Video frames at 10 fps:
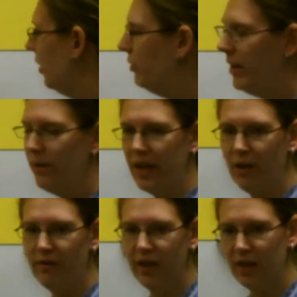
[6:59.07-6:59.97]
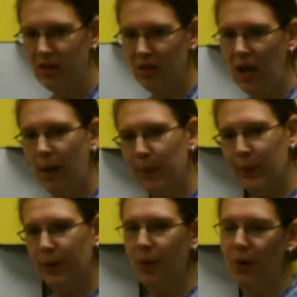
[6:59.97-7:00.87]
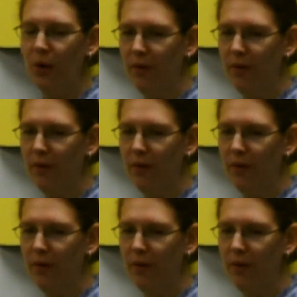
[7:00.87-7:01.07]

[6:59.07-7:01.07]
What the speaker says: Which way do I go first? Up or